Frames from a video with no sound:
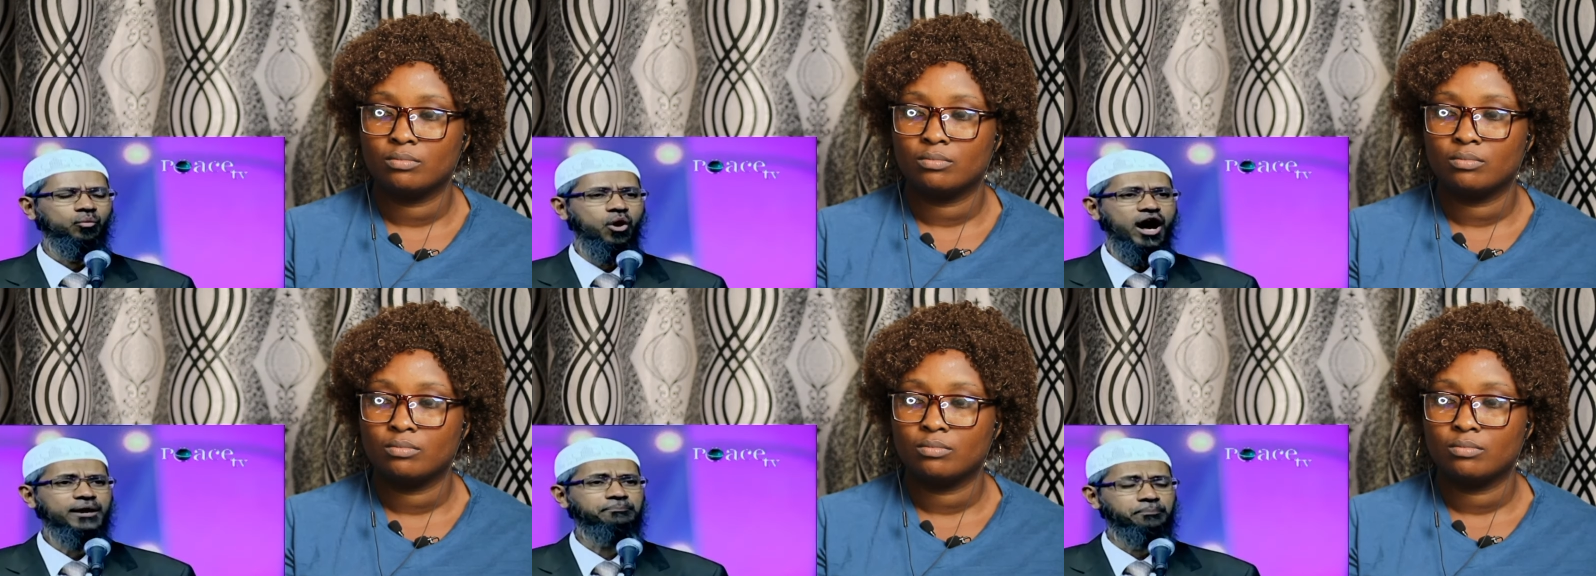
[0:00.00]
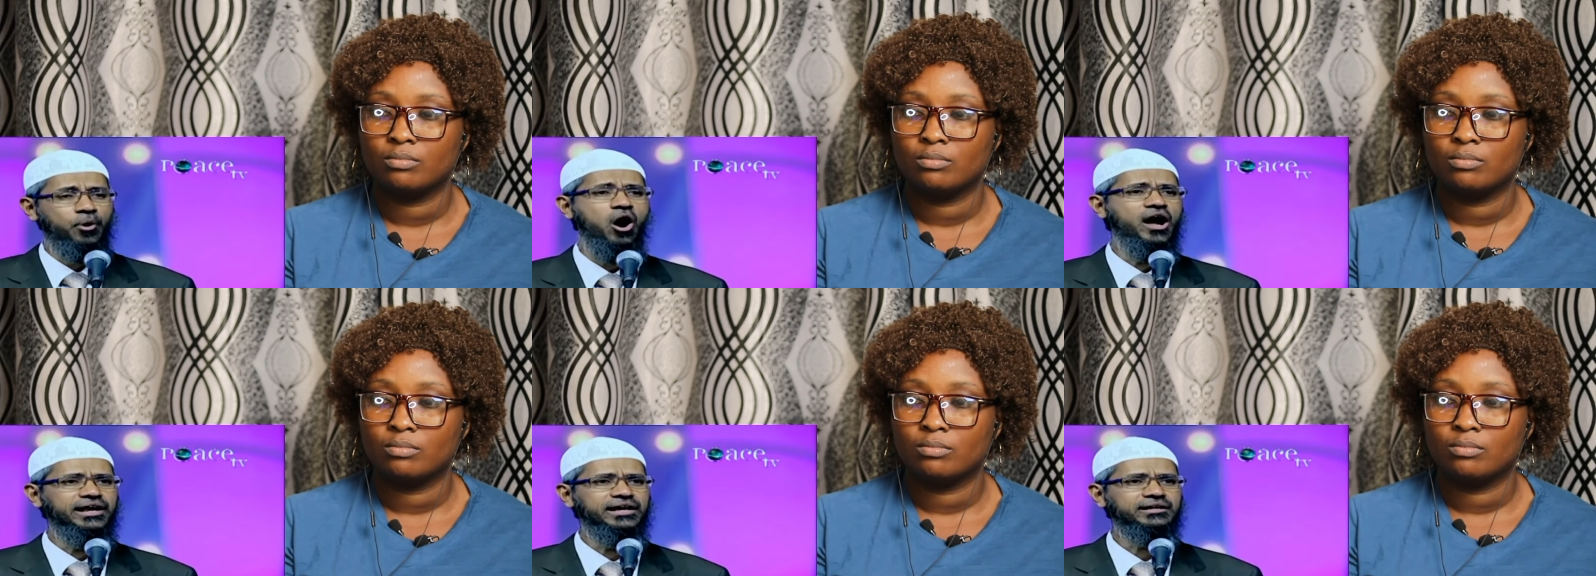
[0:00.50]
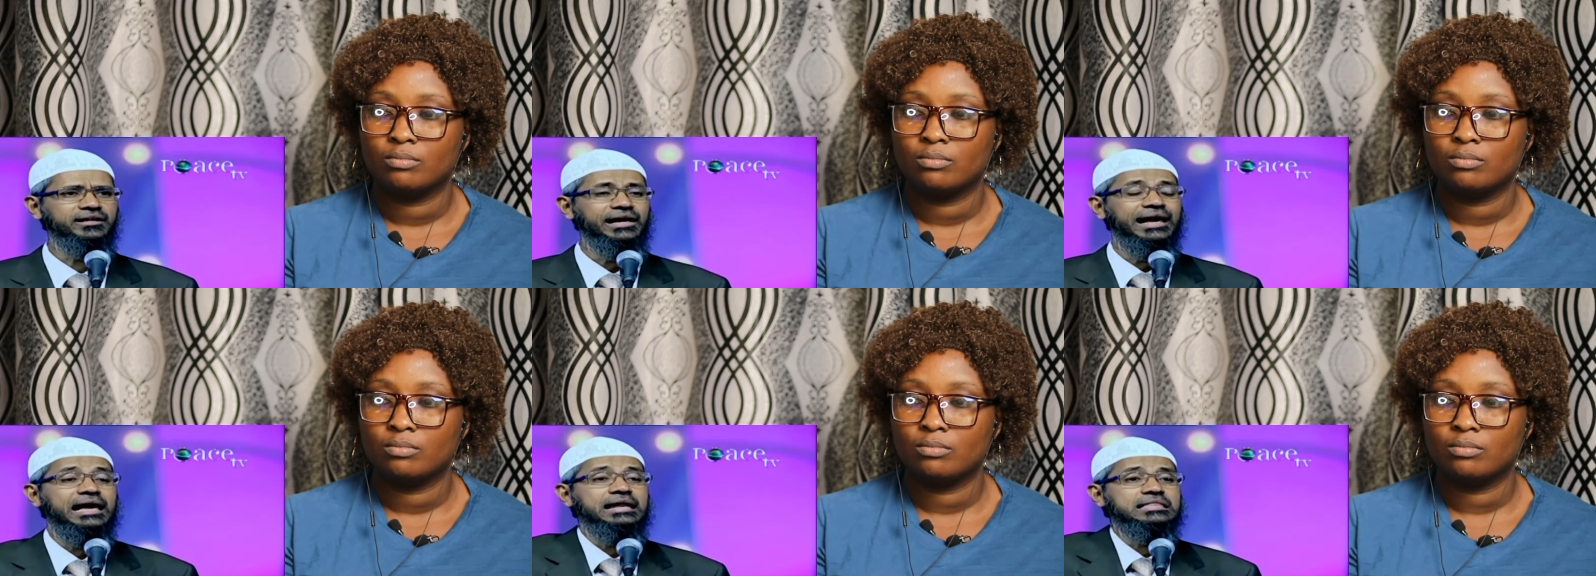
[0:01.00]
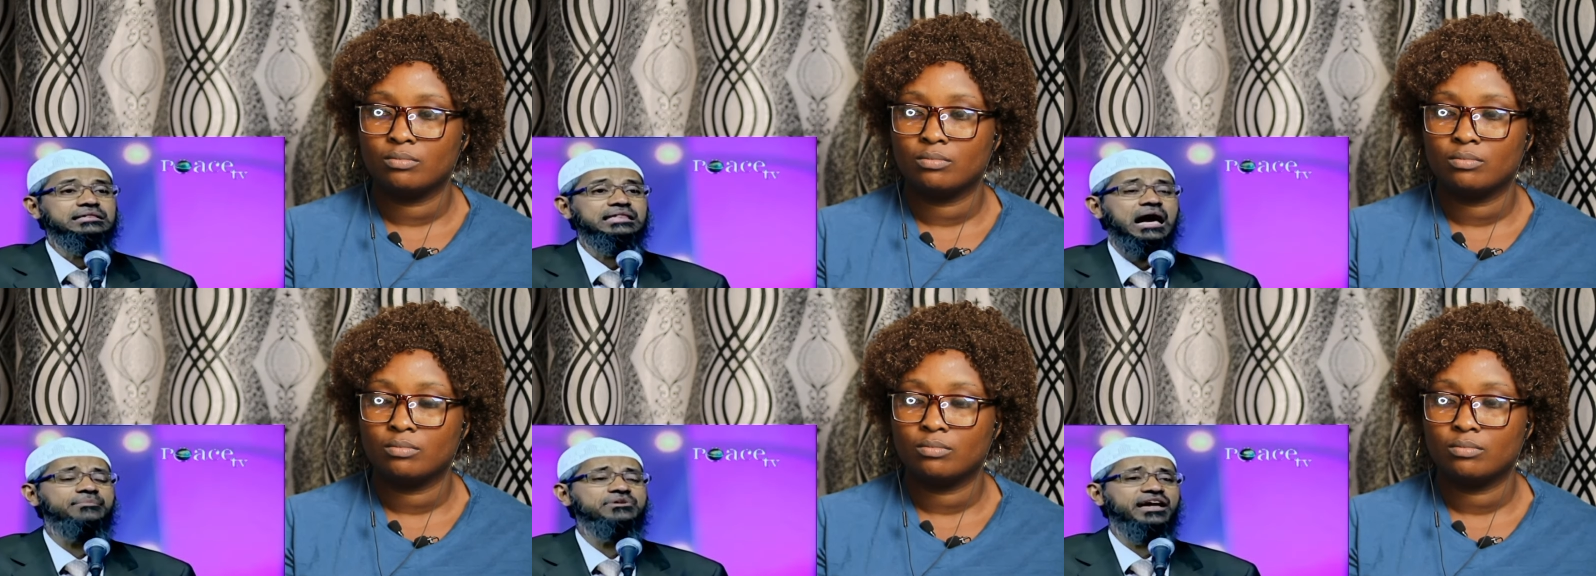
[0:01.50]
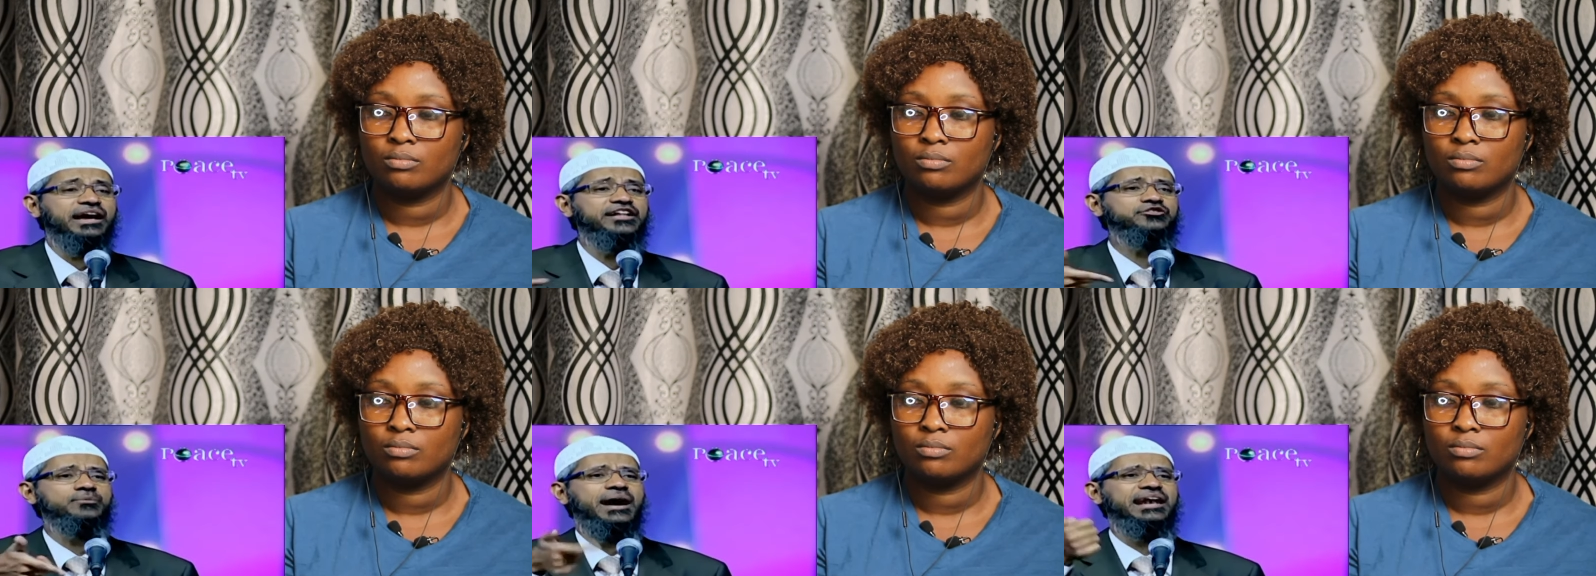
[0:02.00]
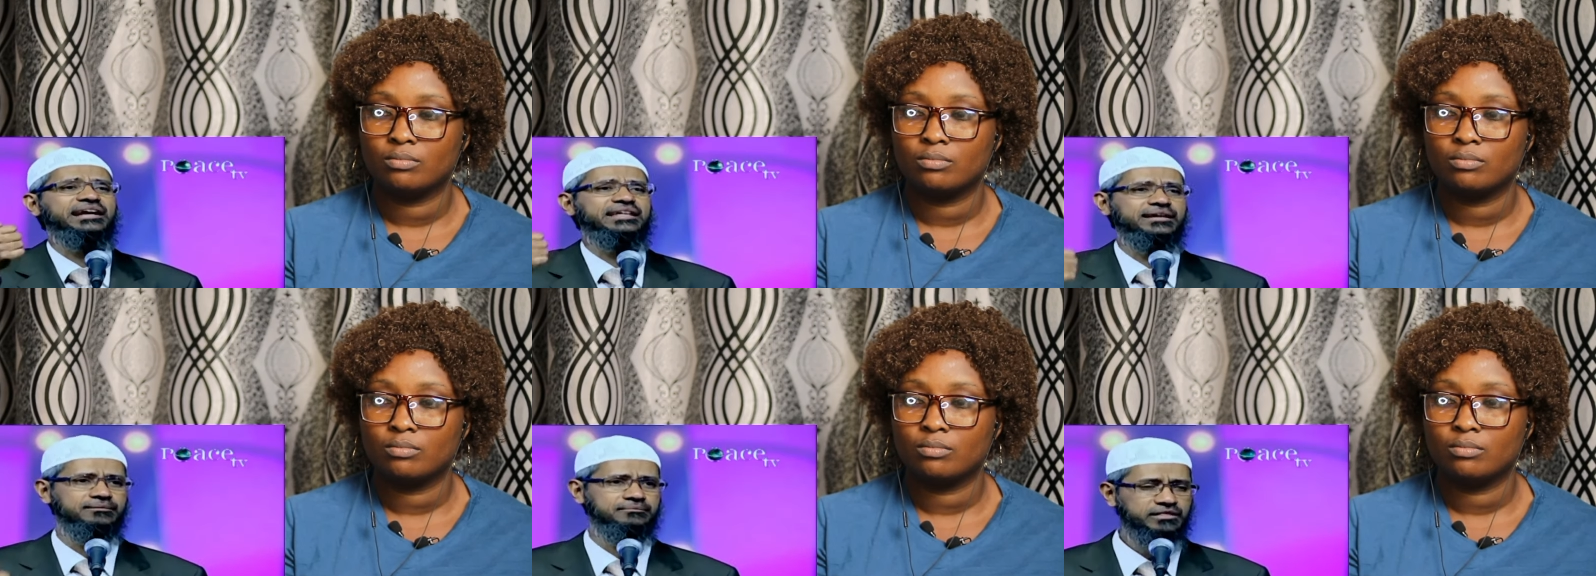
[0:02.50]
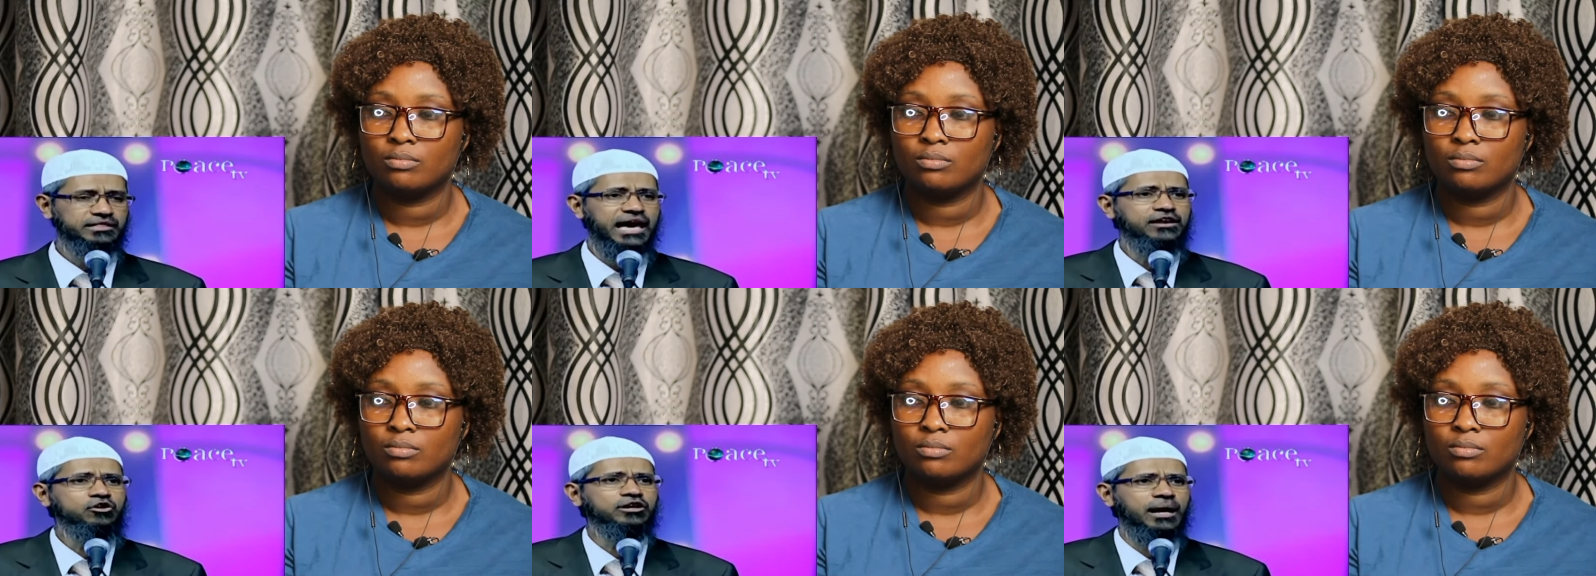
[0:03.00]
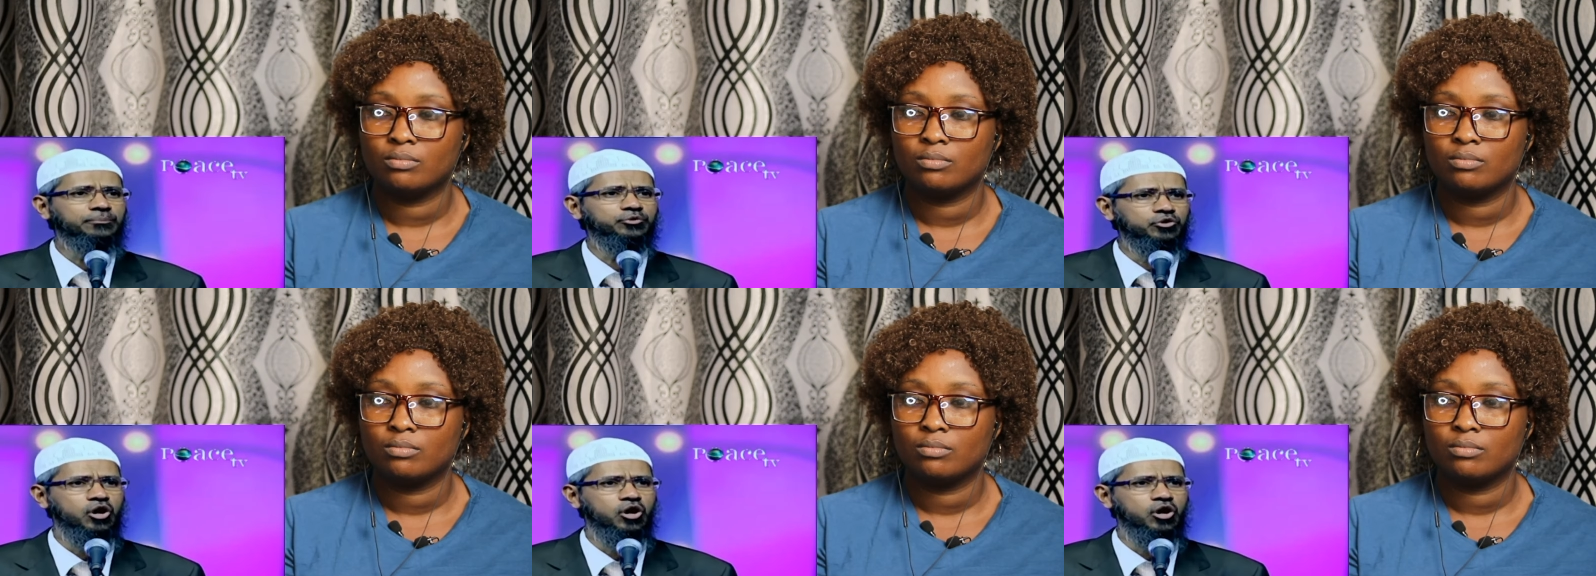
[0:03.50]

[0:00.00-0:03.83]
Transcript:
Speaker 1: what point in Islam is against humanity. Then you'll come to